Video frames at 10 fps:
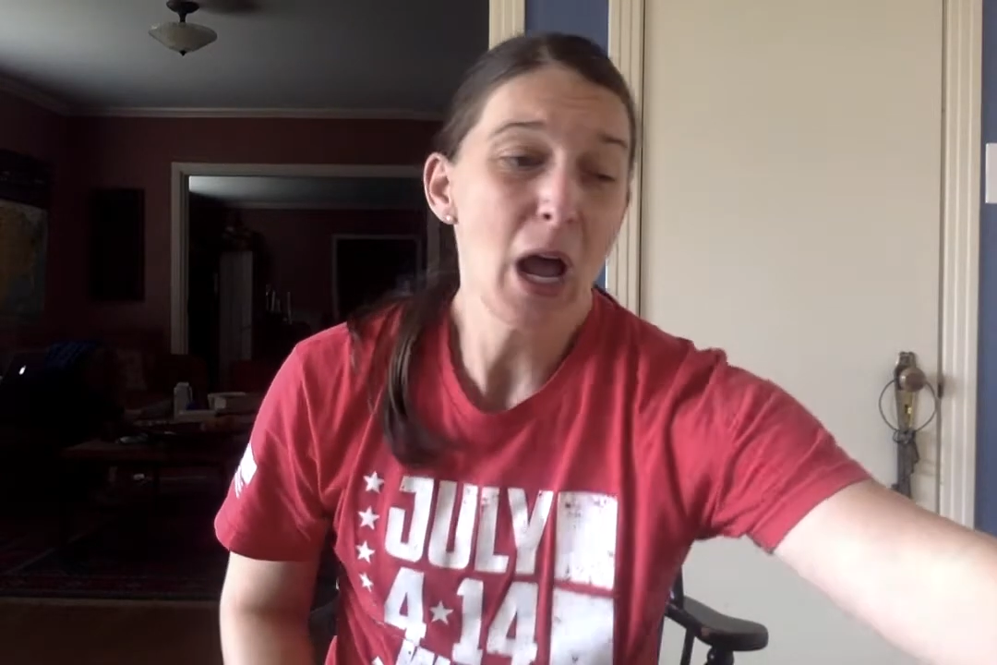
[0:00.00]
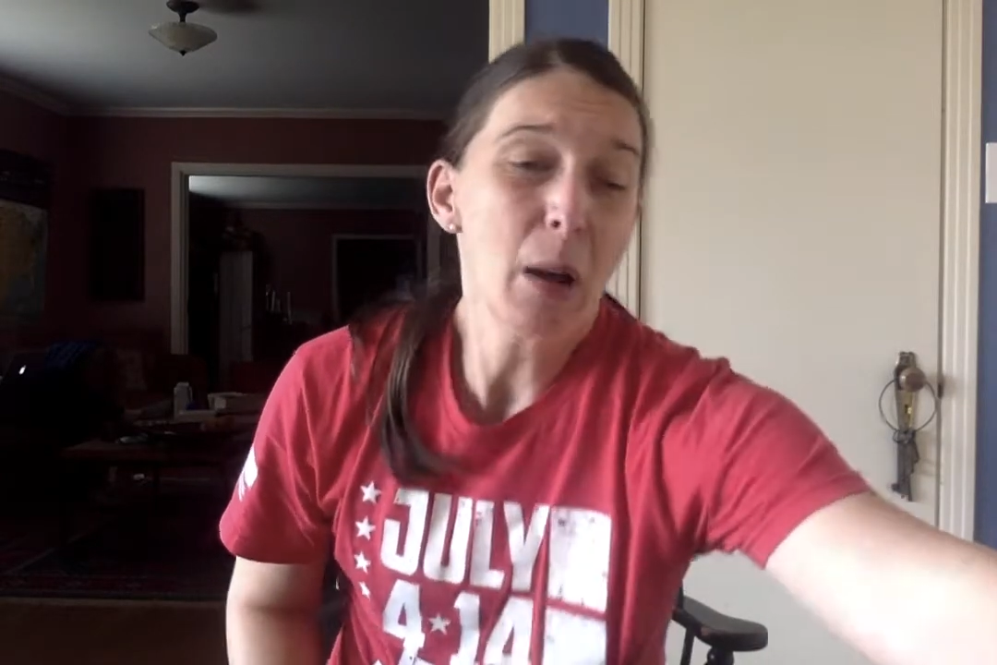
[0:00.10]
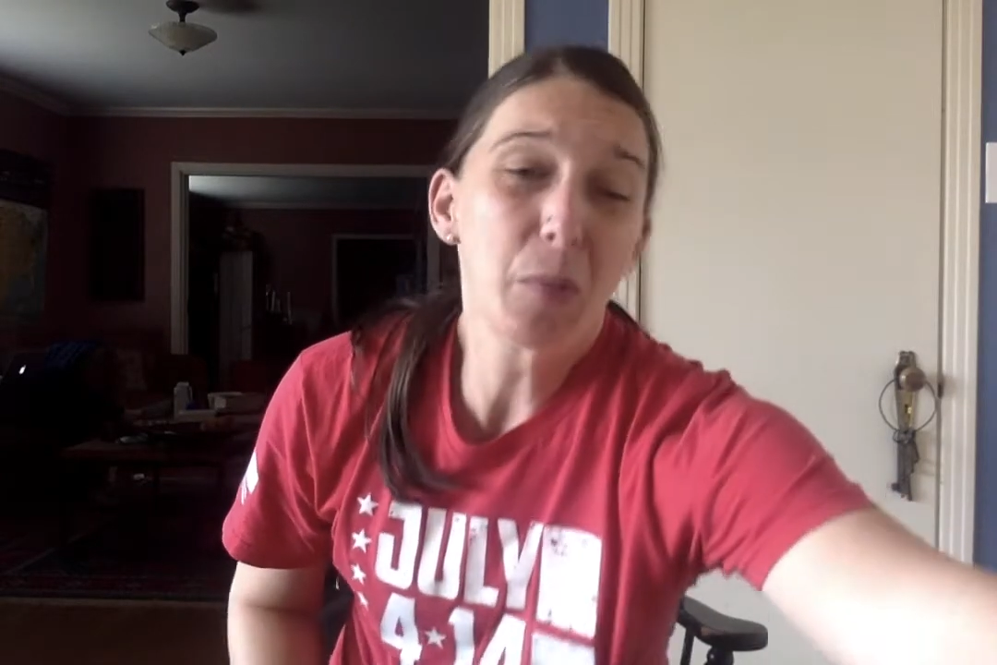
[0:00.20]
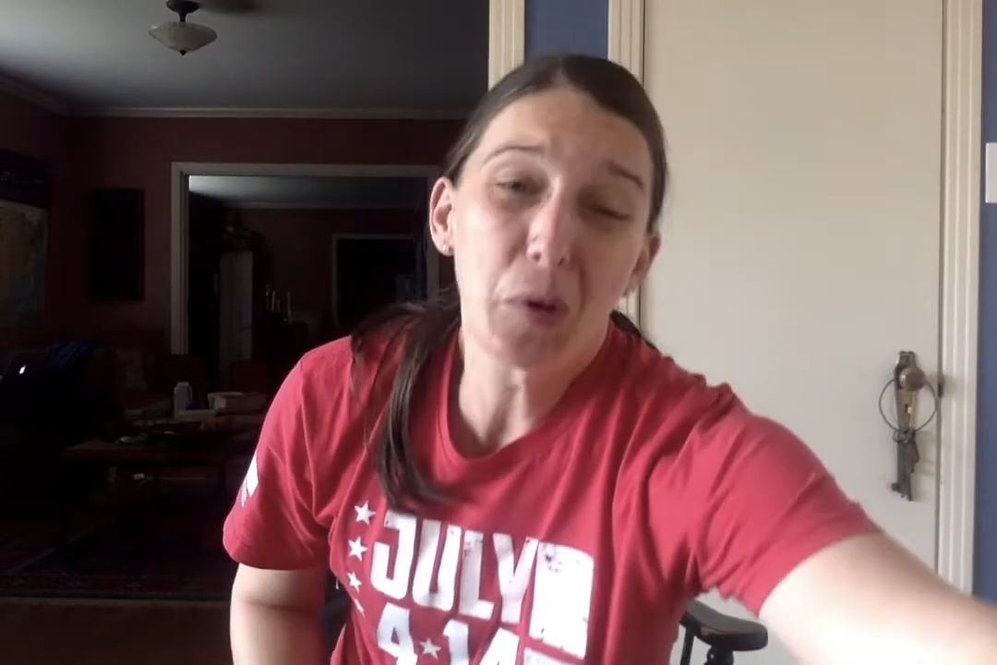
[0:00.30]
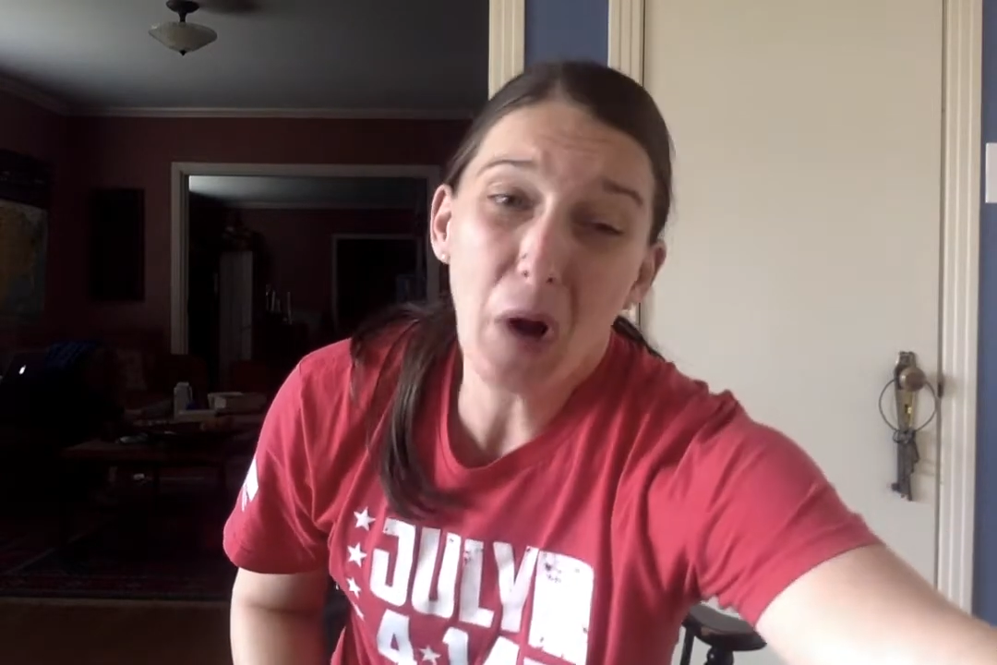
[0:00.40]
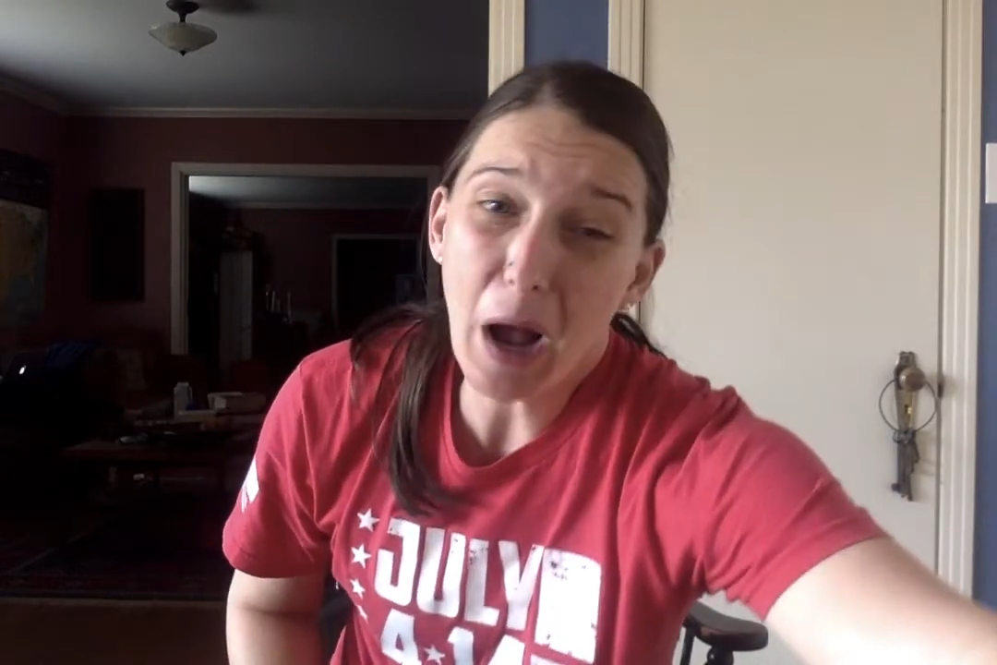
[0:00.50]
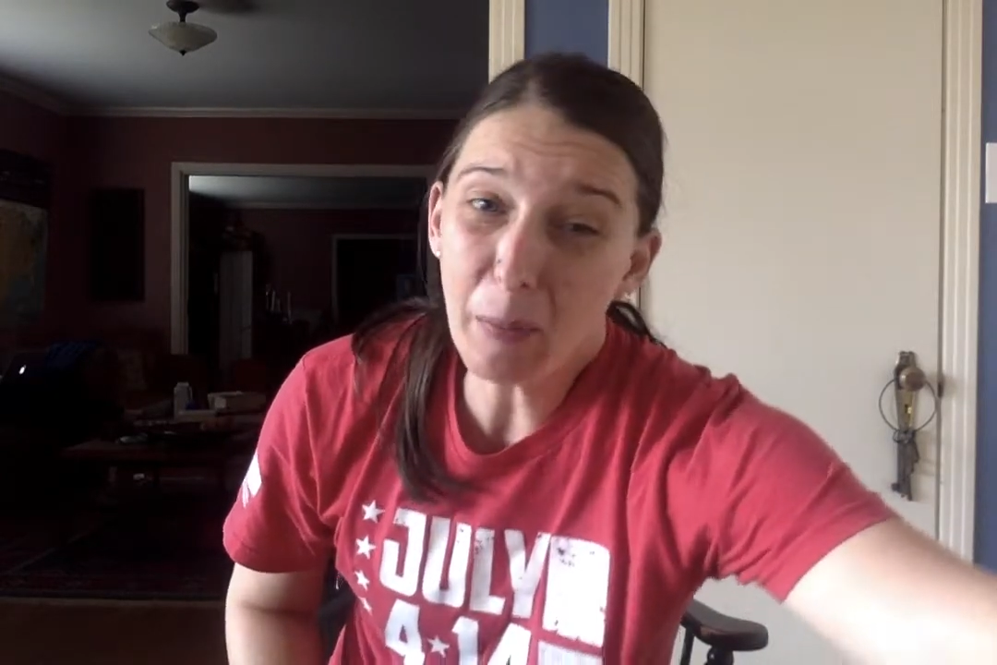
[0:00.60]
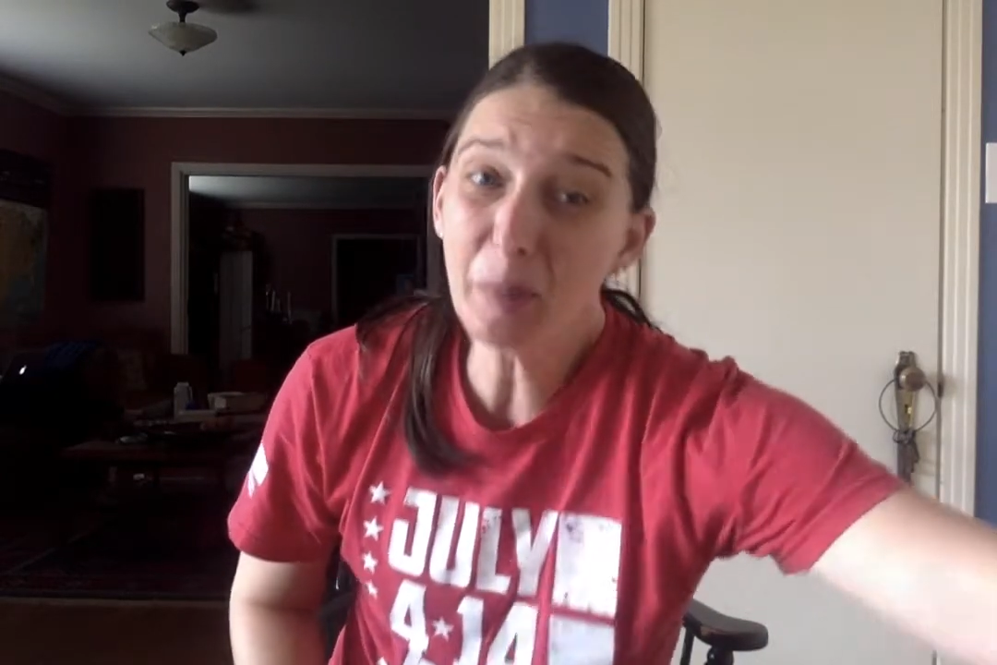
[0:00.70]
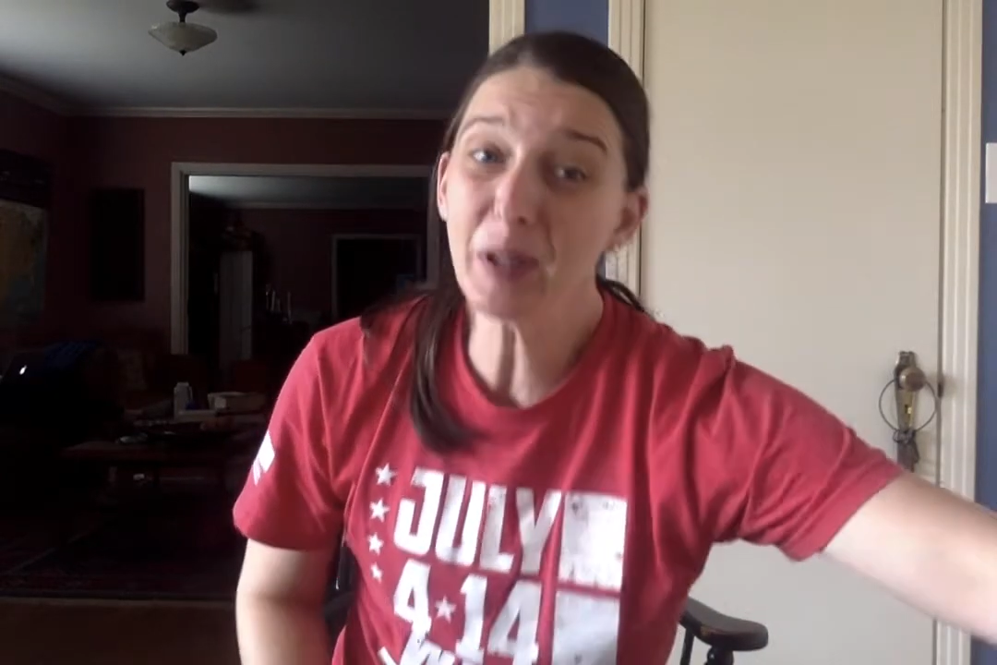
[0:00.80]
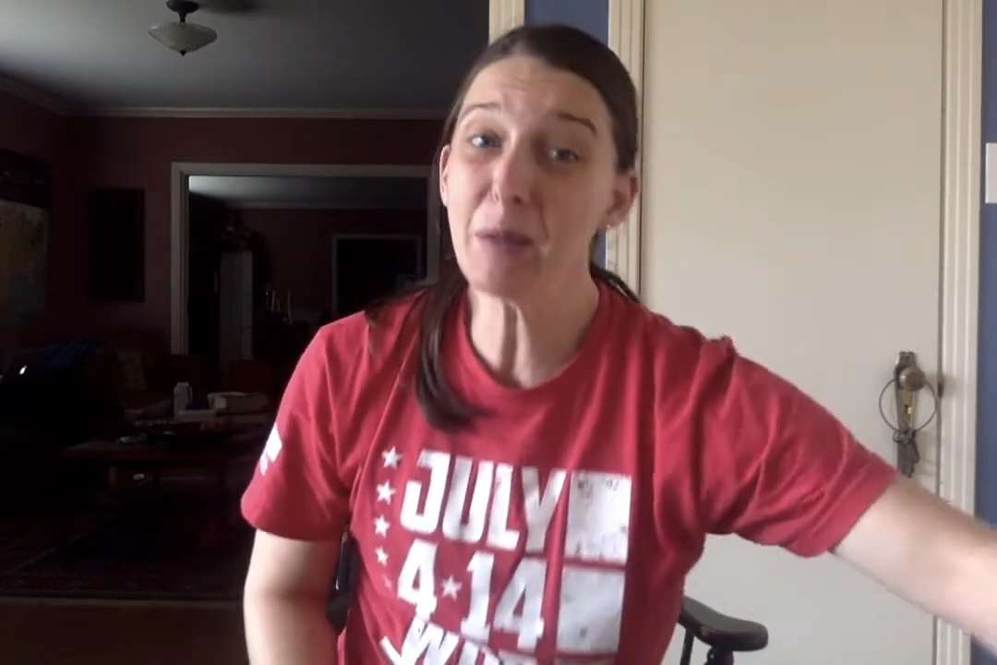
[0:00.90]

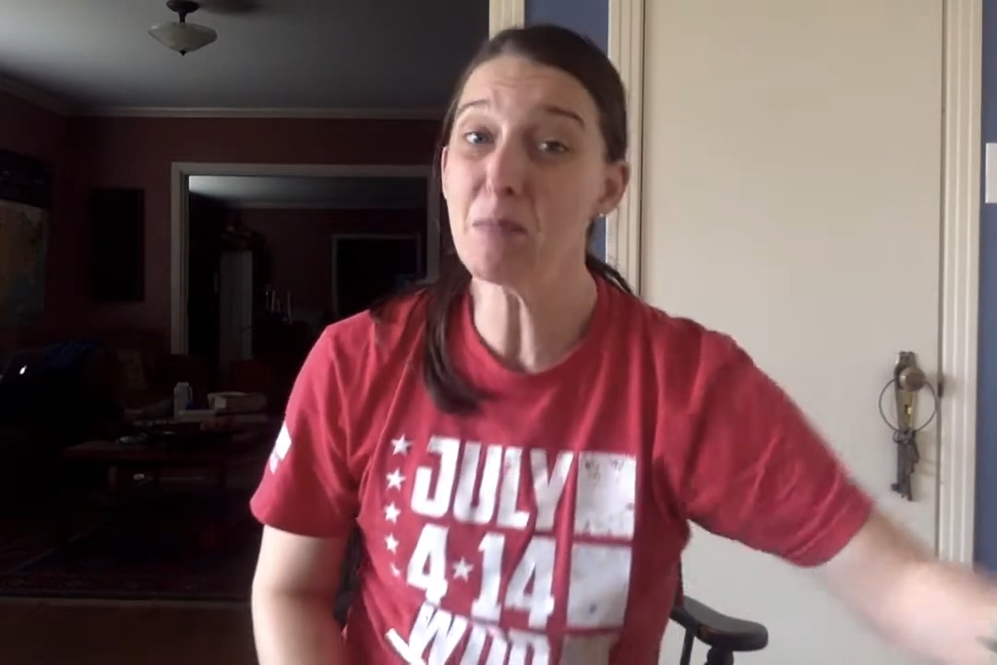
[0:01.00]
Probably